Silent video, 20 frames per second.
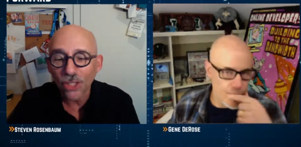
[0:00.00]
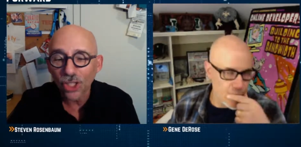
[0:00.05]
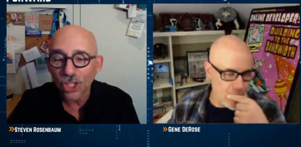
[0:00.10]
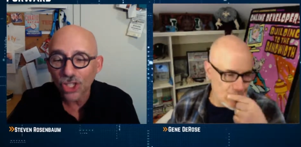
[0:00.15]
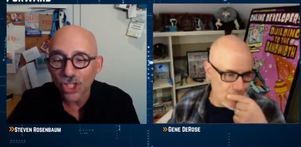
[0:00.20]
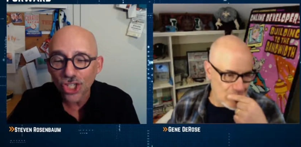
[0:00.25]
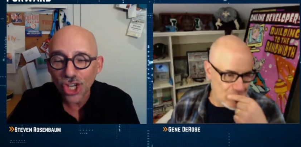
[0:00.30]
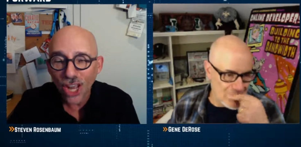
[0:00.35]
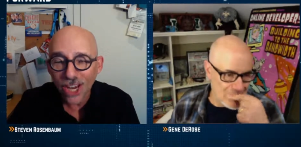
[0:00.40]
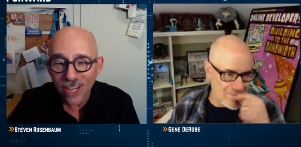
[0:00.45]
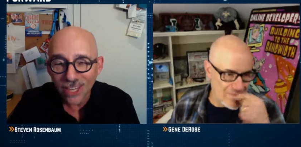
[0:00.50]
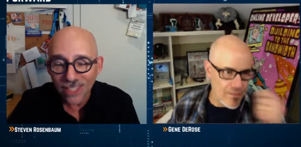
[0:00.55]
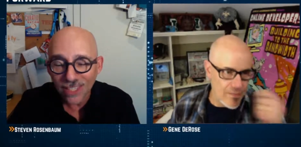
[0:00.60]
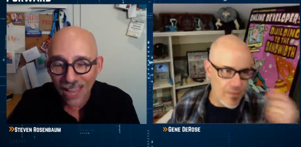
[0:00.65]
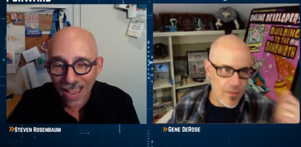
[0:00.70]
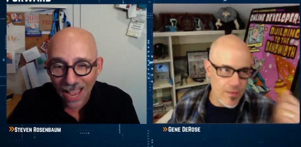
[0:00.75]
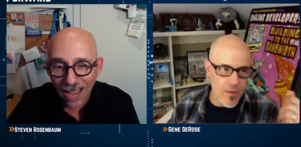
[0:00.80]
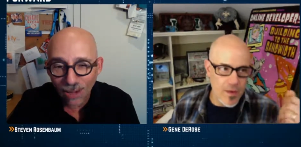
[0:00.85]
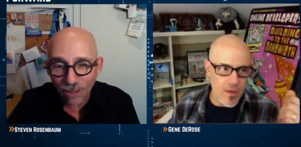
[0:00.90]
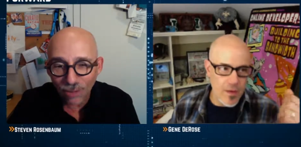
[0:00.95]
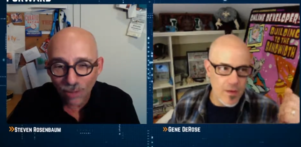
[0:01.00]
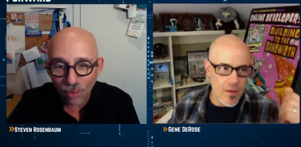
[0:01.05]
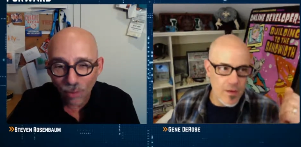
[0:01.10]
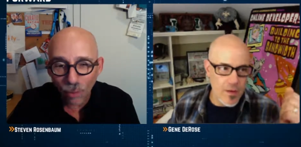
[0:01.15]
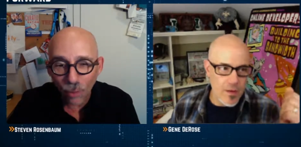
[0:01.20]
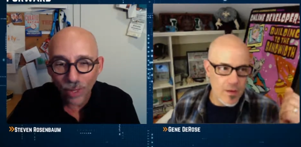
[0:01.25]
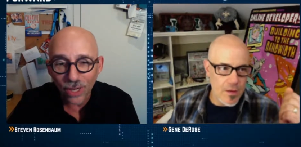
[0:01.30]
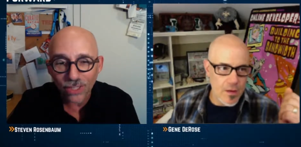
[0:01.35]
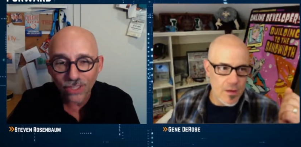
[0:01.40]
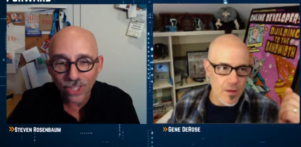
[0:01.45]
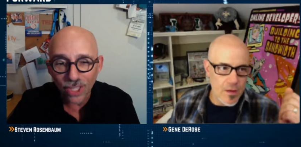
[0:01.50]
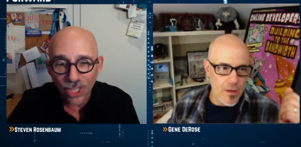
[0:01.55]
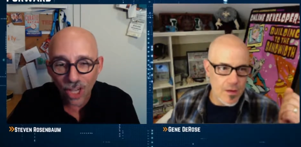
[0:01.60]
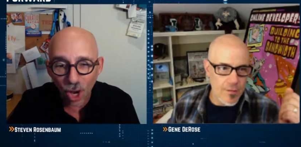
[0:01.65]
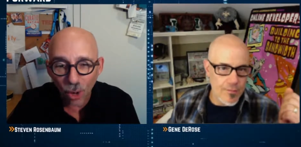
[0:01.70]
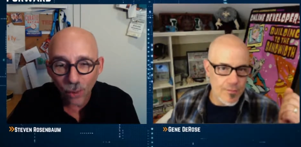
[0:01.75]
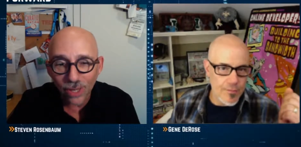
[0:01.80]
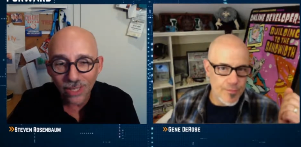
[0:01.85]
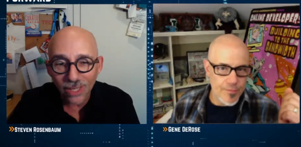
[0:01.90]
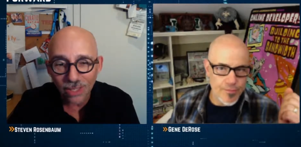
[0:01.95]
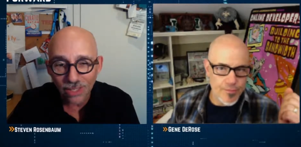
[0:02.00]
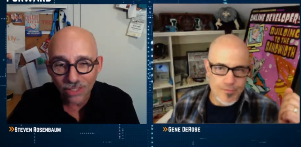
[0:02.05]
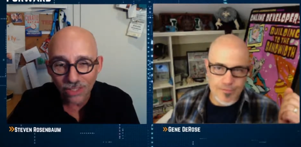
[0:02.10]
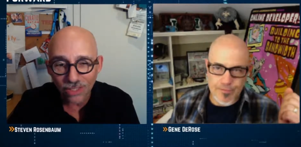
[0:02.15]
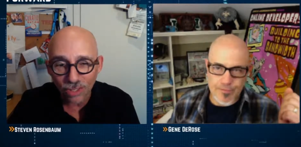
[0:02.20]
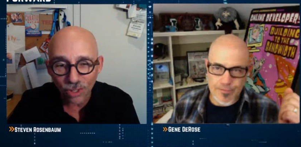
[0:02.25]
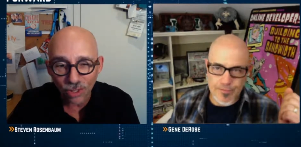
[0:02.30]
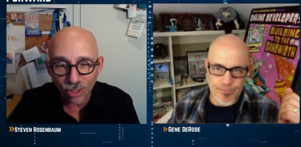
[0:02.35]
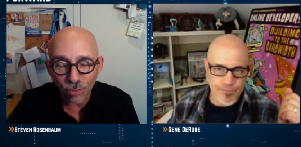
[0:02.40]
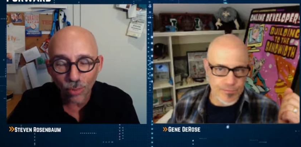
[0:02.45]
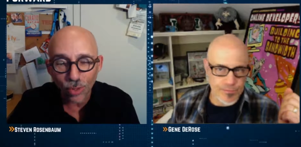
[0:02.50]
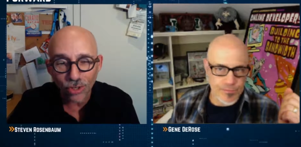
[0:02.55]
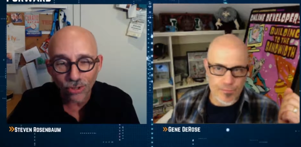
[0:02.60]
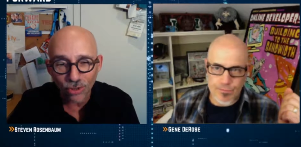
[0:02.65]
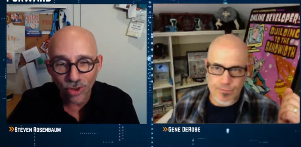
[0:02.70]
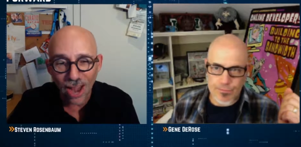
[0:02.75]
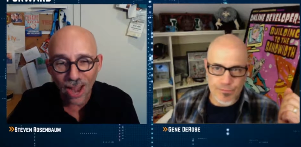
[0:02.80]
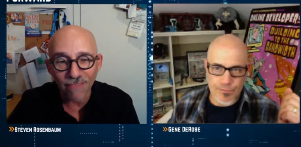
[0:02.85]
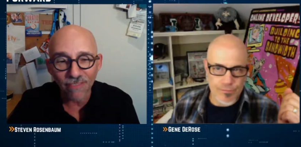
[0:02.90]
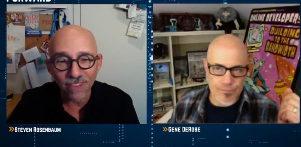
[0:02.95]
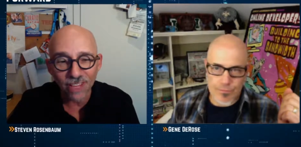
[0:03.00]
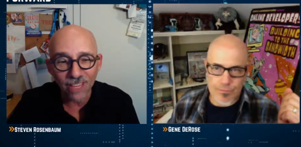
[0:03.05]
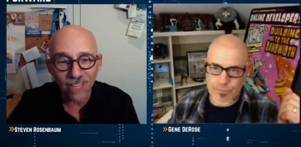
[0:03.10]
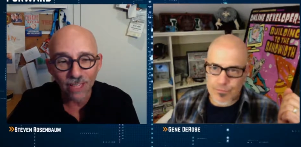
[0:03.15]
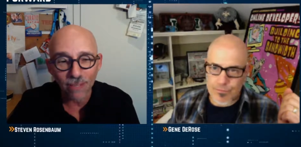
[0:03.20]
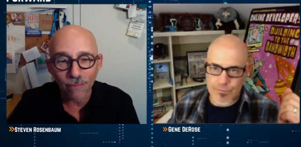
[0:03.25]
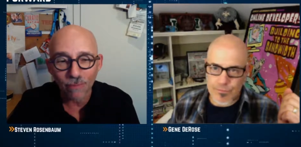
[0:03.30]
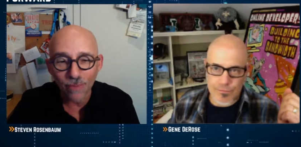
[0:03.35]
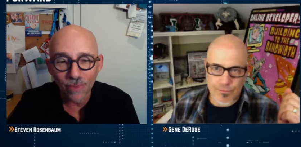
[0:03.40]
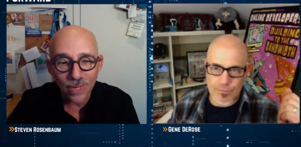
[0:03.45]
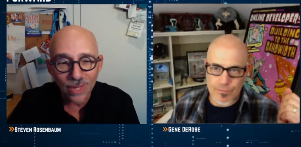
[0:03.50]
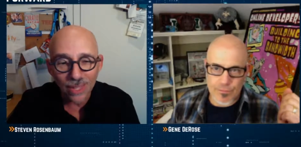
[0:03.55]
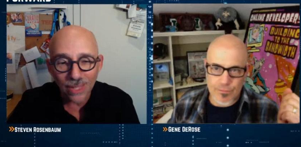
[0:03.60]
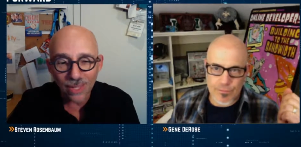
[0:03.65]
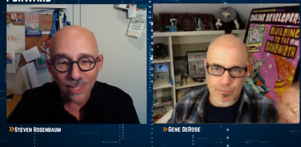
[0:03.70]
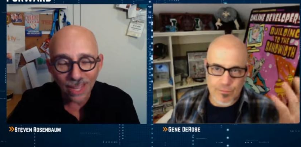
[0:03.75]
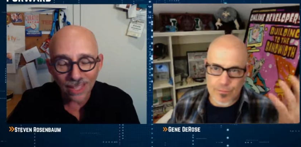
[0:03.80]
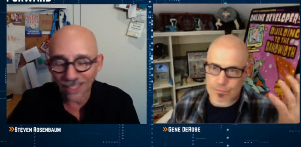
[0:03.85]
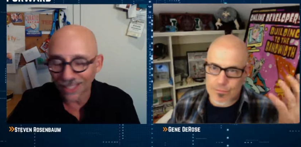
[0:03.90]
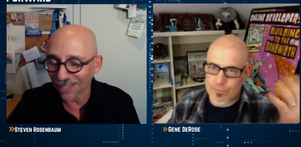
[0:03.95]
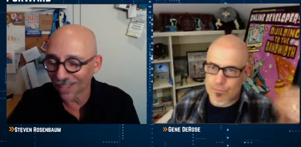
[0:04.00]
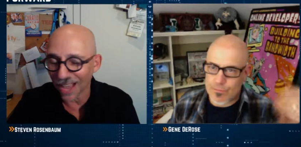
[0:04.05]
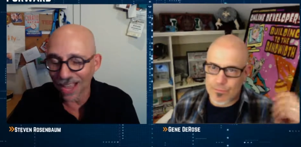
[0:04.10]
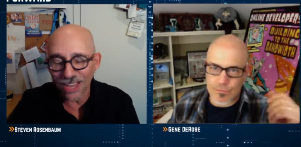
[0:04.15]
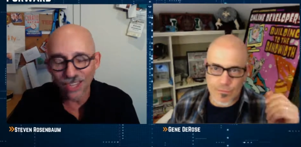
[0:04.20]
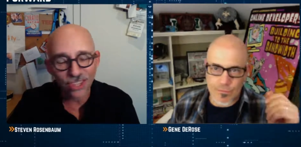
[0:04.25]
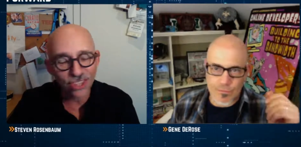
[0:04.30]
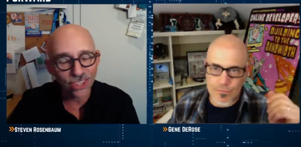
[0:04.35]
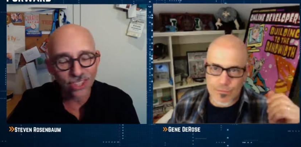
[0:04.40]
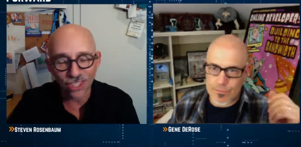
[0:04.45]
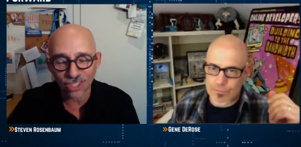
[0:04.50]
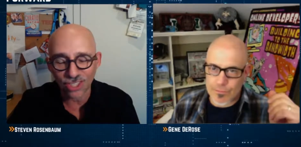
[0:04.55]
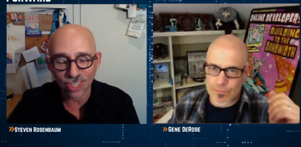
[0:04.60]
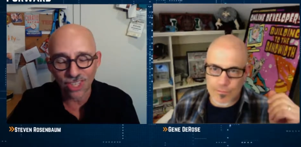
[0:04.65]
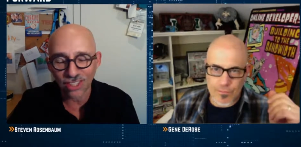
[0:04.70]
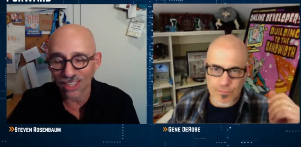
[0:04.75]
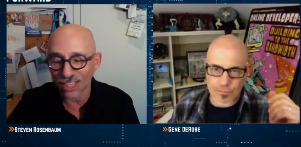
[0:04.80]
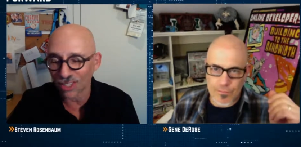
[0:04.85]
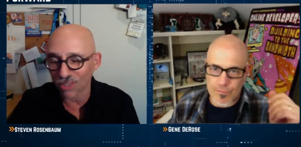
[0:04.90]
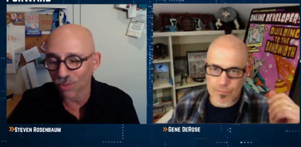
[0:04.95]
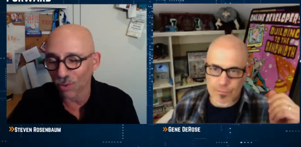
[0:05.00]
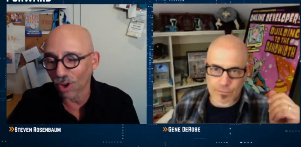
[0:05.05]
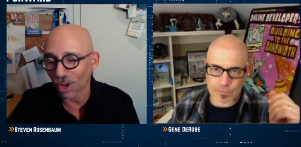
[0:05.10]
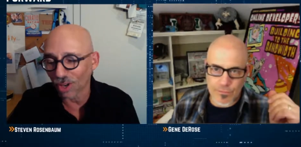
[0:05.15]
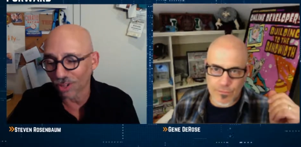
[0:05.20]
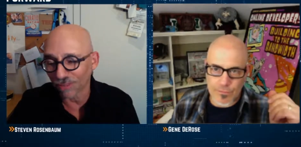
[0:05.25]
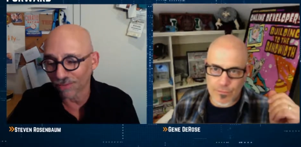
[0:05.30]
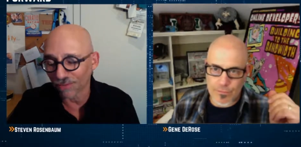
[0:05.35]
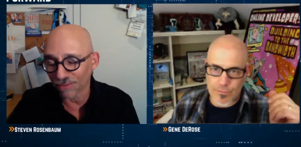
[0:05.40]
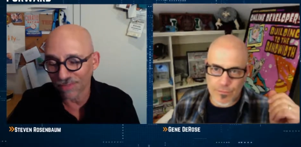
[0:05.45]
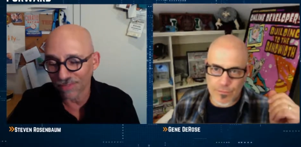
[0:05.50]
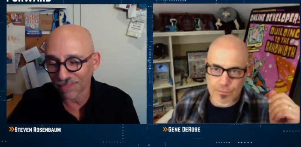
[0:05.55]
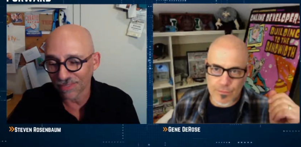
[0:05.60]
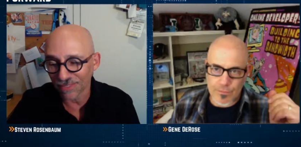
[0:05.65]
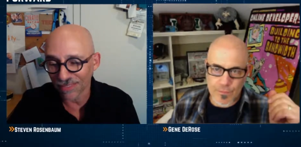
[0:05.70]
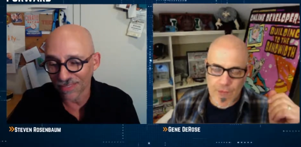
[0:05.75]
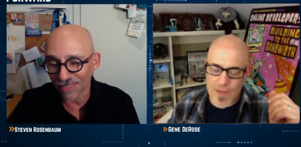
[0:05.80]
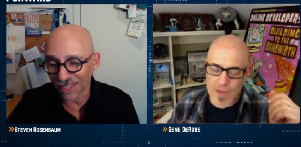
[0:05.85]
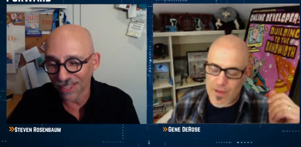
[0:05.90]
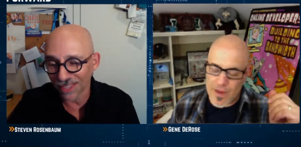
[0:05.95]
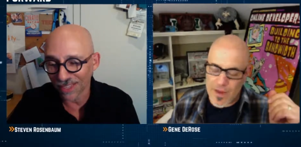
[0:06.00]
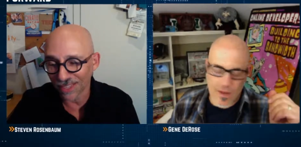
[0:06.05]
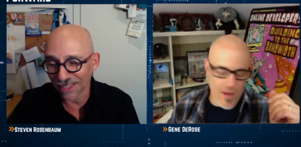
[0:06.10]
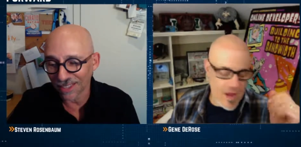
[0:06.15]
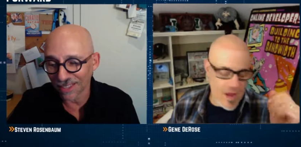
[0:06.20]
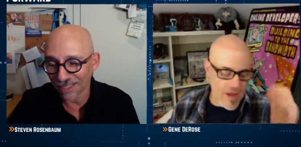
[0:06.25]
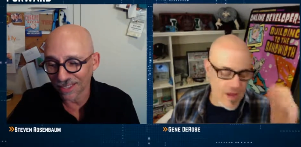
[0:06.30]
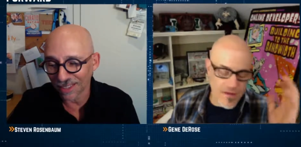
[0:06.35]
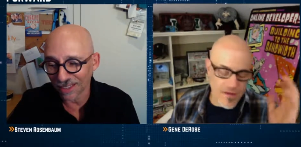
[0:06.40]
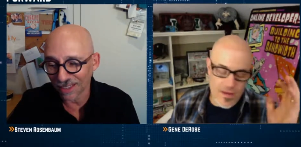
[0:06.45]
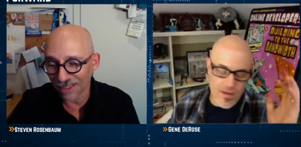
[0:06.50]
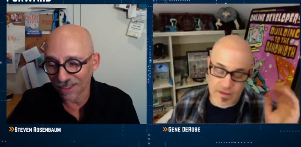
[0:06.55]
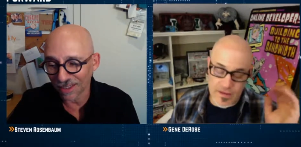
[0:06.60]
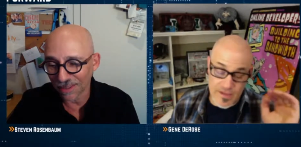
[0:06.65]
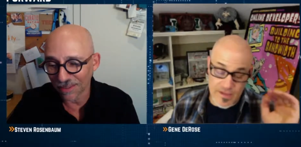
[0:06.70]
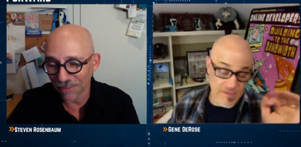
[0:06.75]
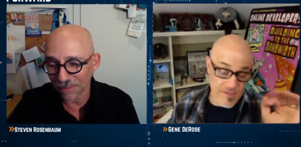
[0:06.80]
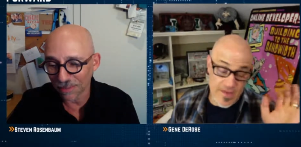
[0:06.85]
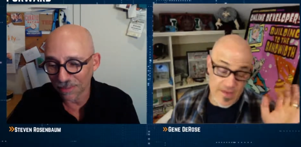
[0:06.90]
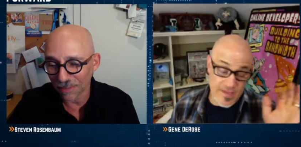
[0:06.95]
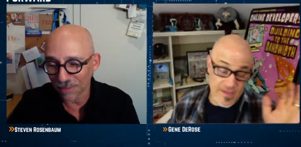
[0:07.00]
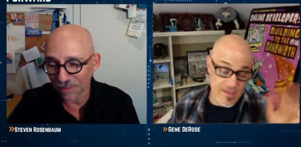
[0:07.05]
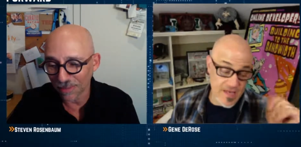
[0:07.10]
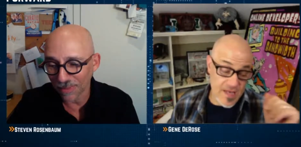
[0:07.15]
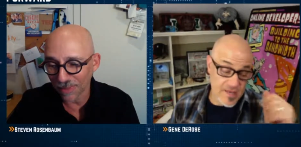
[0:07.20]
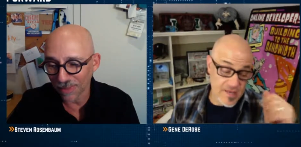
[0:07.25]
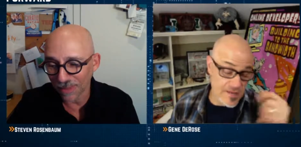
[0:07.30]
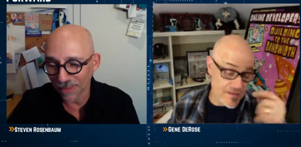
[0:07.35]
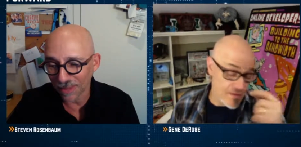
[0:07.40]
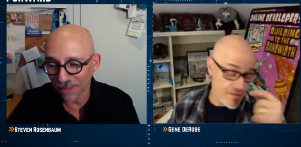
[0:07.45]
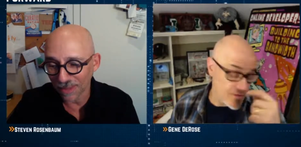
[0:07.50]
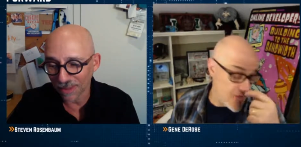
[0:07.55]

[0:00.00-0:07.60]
Speaker 1: to shut it down when it's a going concern with traffic and like, I just think that's wrong.
Speaker 2: I, it doesn't make sense. There's got to